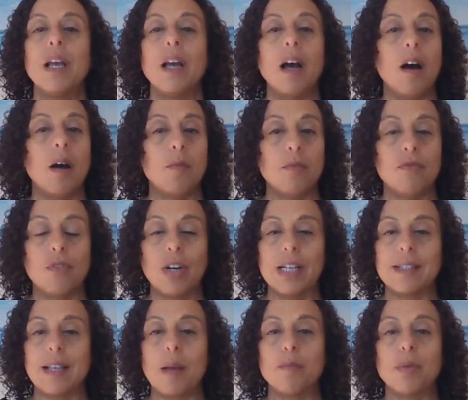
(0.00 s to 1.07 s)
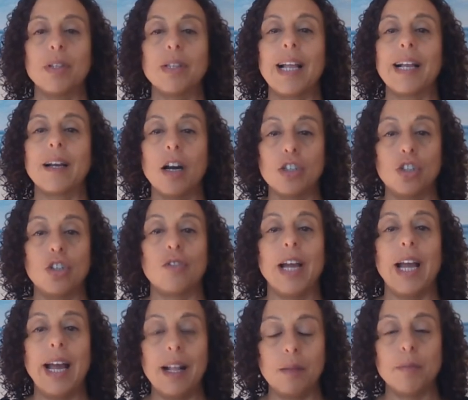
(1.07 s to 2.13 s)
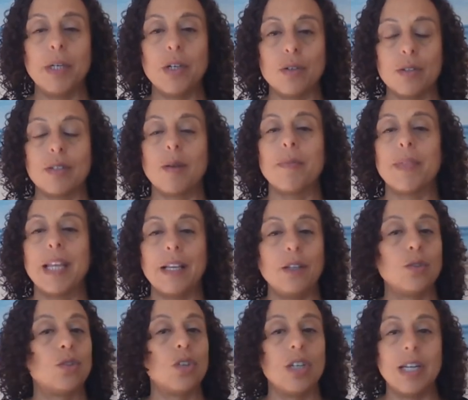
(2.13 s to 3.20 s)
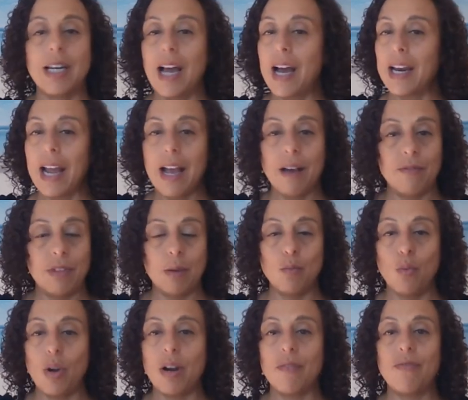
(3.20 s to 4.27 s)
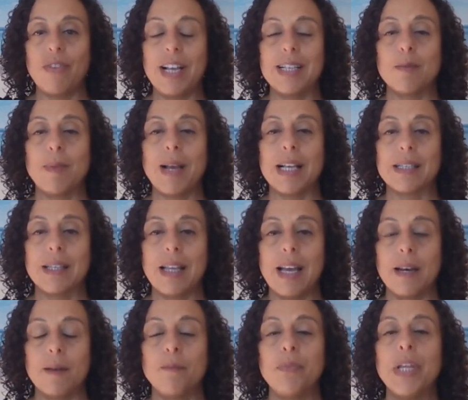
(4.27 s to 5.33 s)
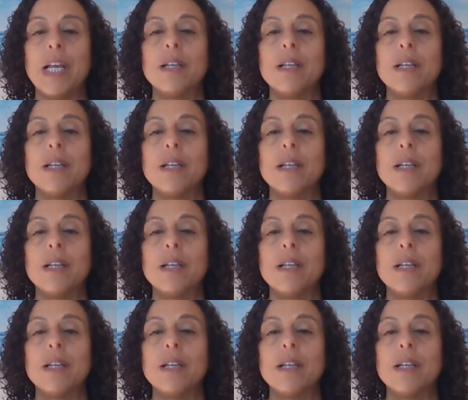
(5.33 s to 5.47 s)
For example, like under a helmet or something, you should not have them wear a face mask then.